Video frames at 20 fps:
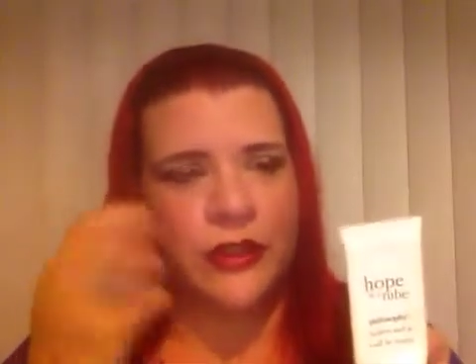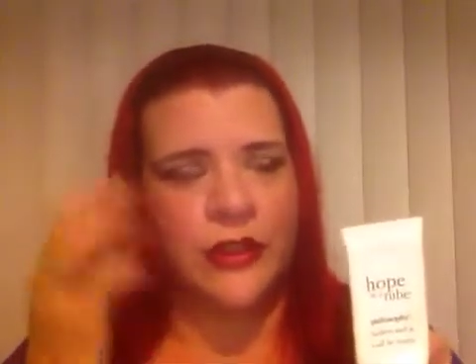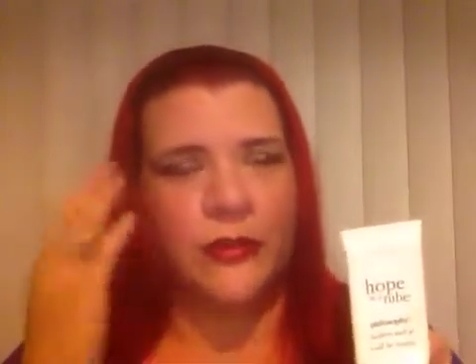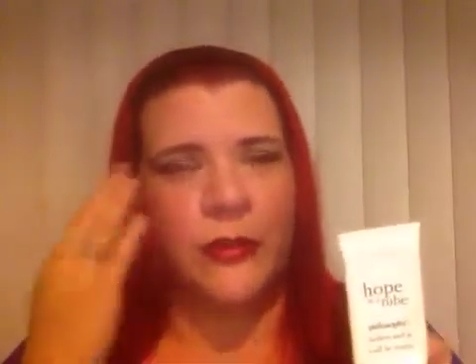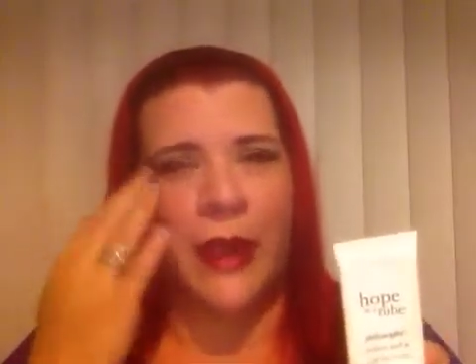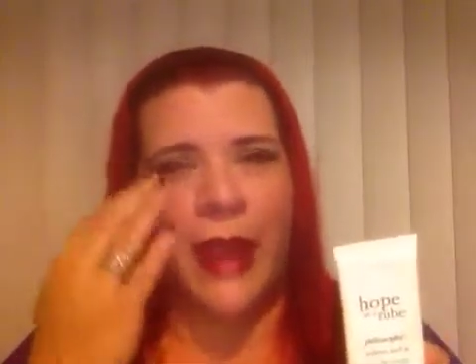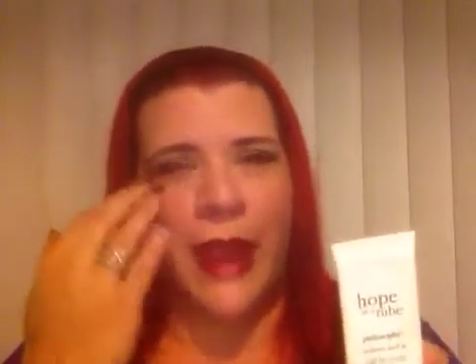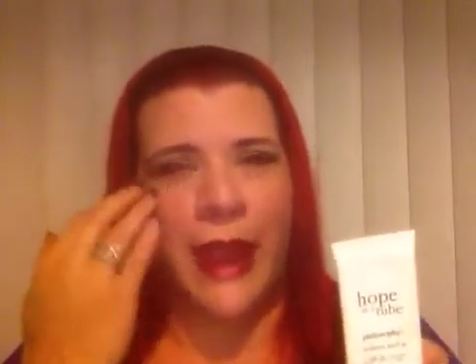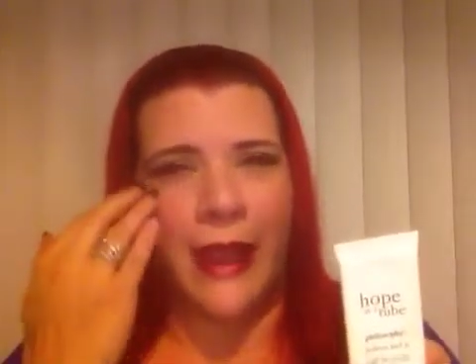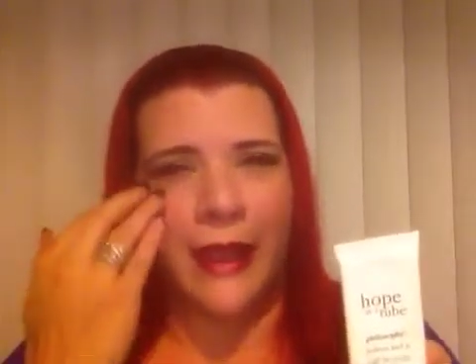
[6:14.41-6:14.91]
If
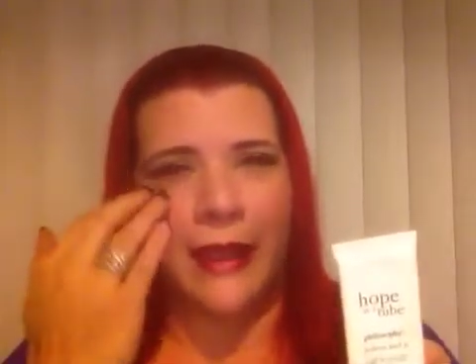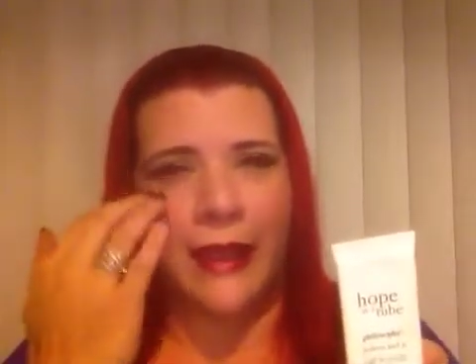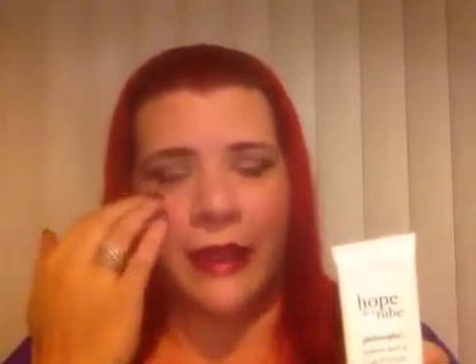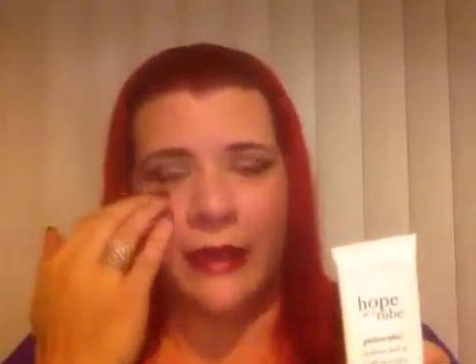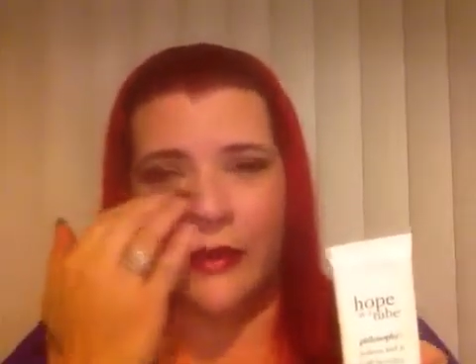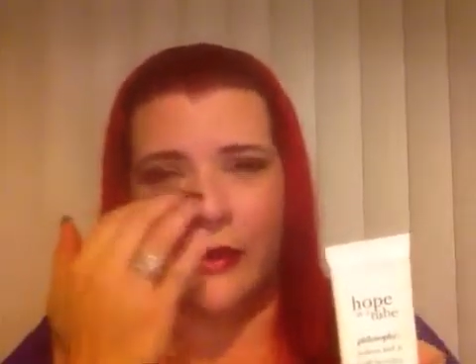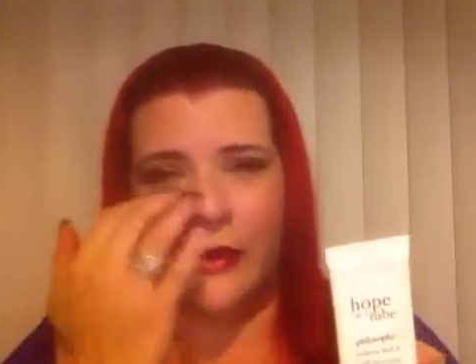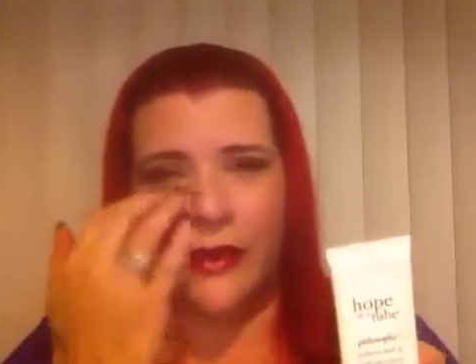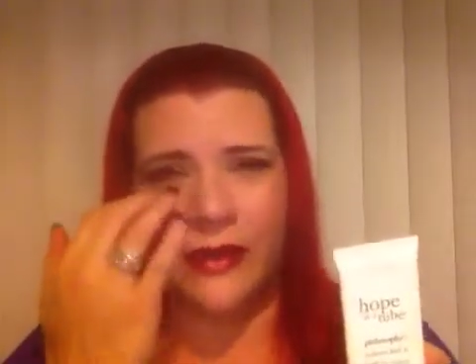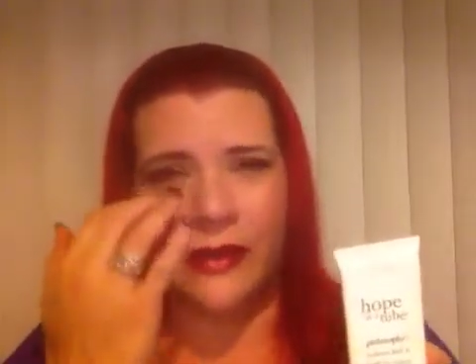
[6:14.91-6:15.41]
my eye
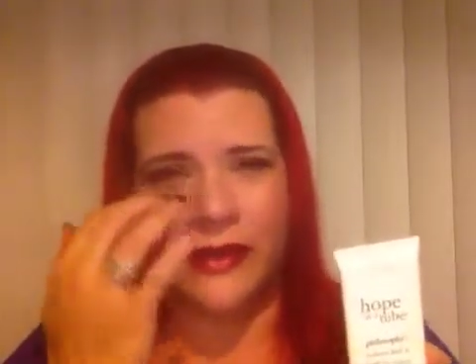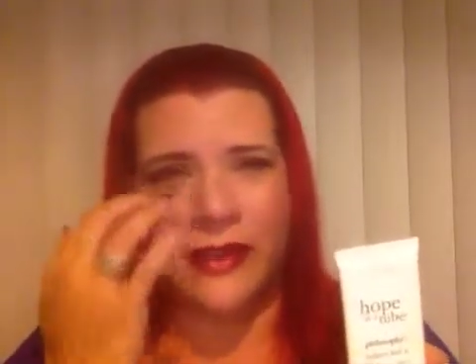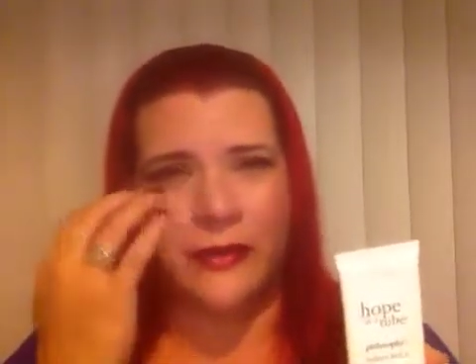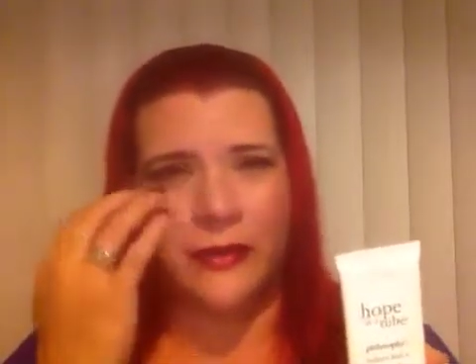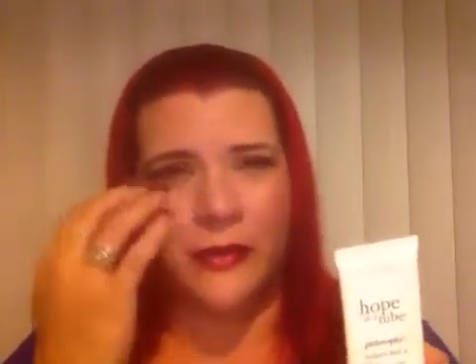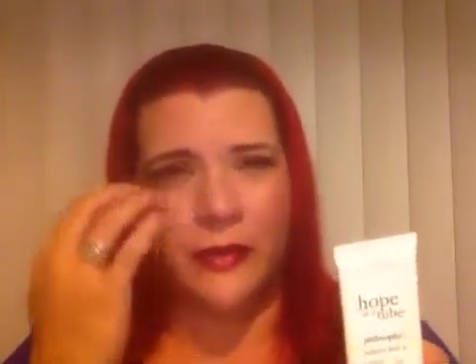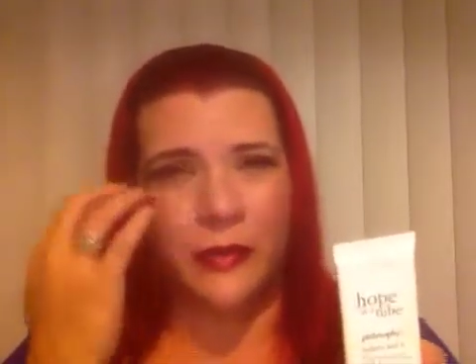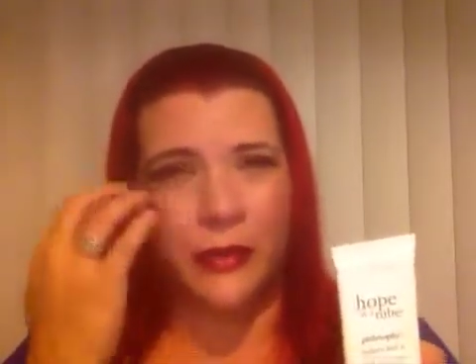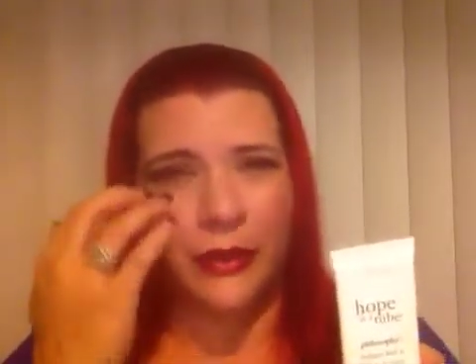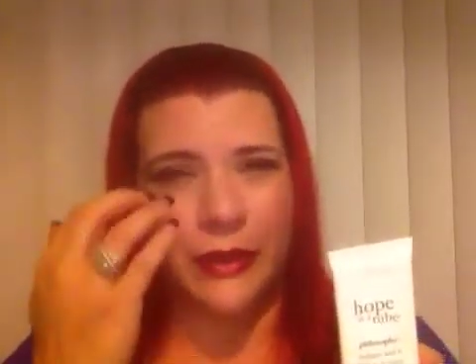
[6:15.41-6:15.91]
under there
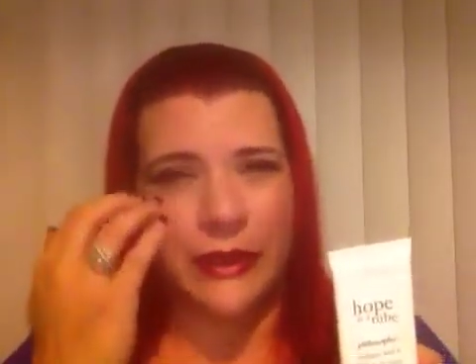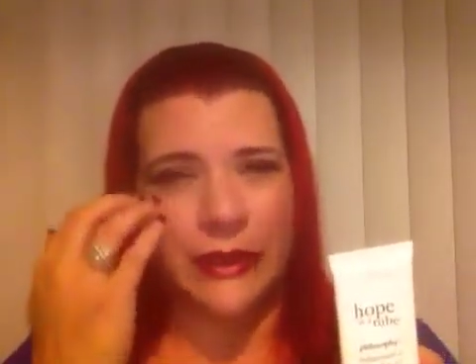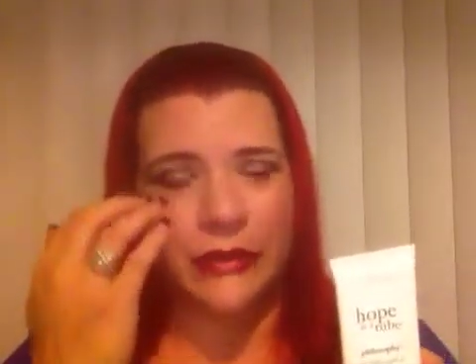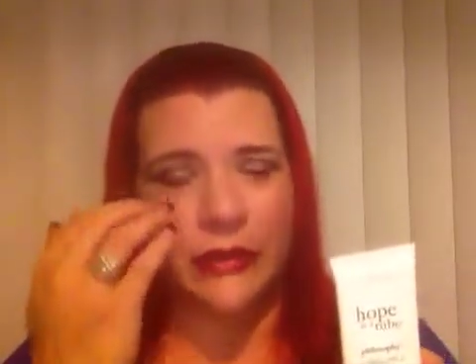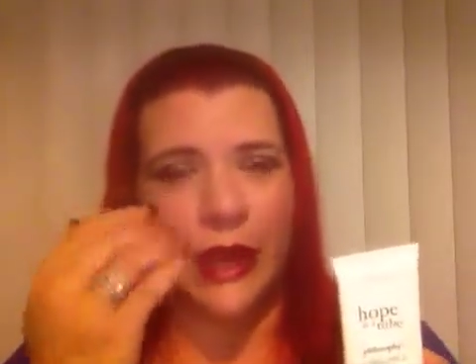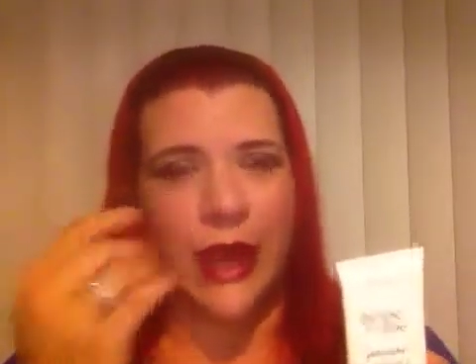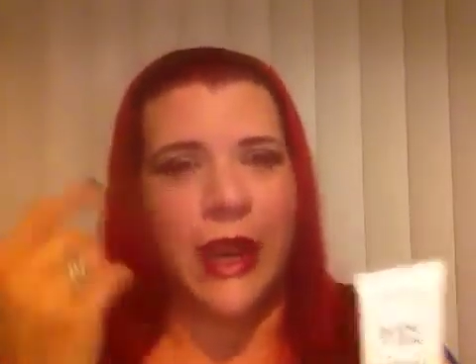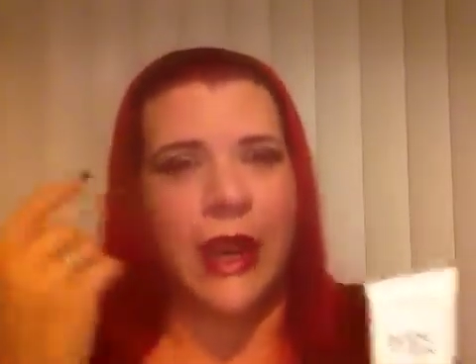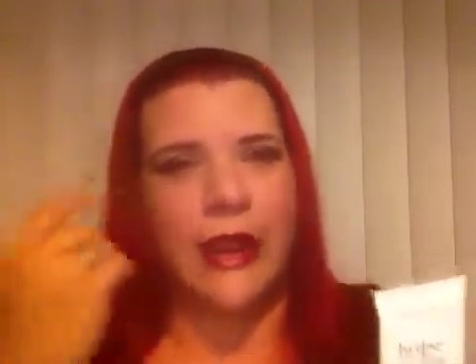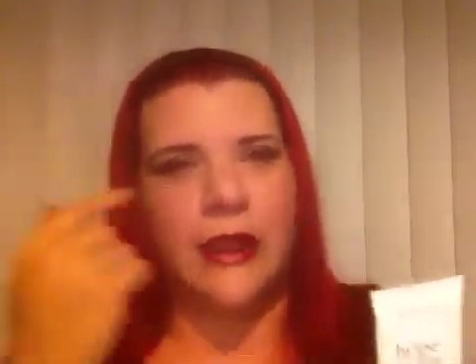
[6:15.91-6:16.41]
seems really
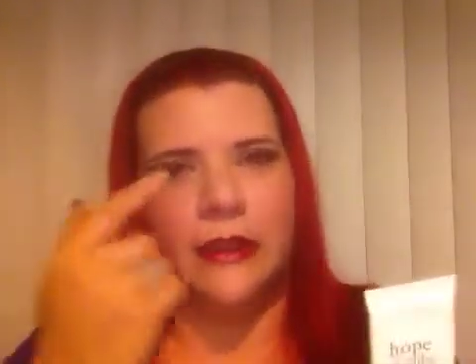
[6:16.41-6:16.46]
dry,